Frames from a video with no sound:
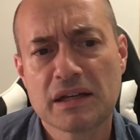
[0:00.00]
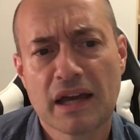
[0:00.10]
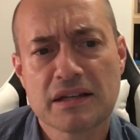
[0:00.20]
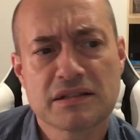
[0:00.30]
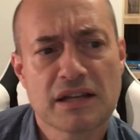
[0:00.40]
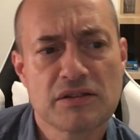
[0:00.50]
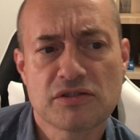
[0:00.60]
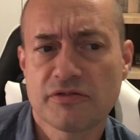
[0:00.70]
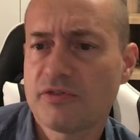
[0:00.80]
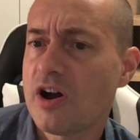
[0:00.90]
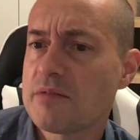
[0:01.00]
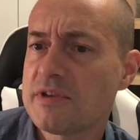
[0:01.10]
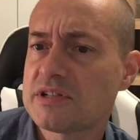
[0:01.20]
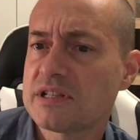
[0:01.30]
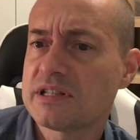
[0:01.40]
gets sent to find
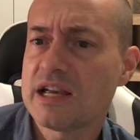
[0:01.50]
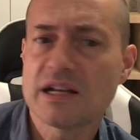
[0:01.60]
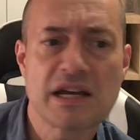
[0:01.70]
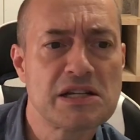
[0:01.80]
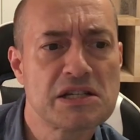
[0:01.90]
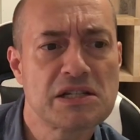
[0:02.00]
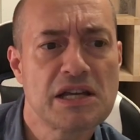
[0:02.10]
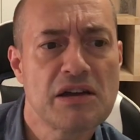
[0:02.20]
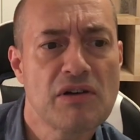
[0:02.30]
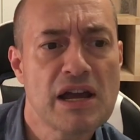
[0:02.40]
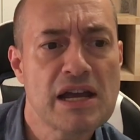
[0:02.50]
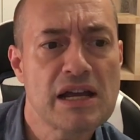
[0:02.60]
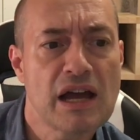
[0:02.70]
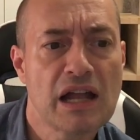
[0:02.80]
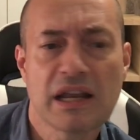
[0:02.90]
missing teenagers near
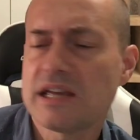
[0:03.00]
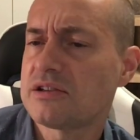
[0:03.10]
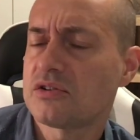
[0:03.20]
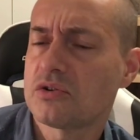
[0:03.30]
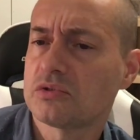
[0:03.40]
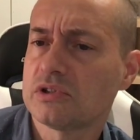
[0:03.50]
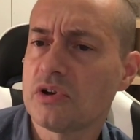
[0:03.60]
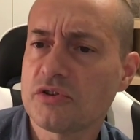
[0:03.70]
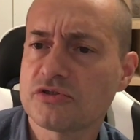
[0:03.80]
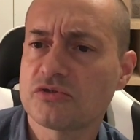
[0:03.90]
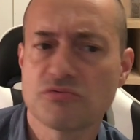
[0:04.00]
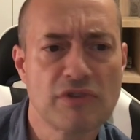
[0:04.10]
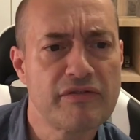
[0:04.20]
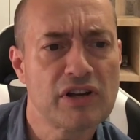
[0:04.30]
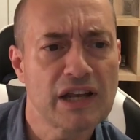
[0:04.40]
a lake called Lost
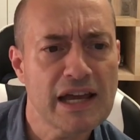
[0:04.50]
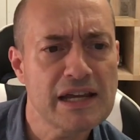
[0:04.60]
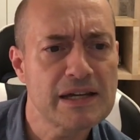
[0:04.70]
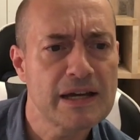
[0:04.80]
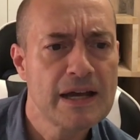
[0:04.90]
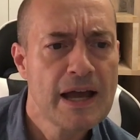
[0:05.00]
River Lake.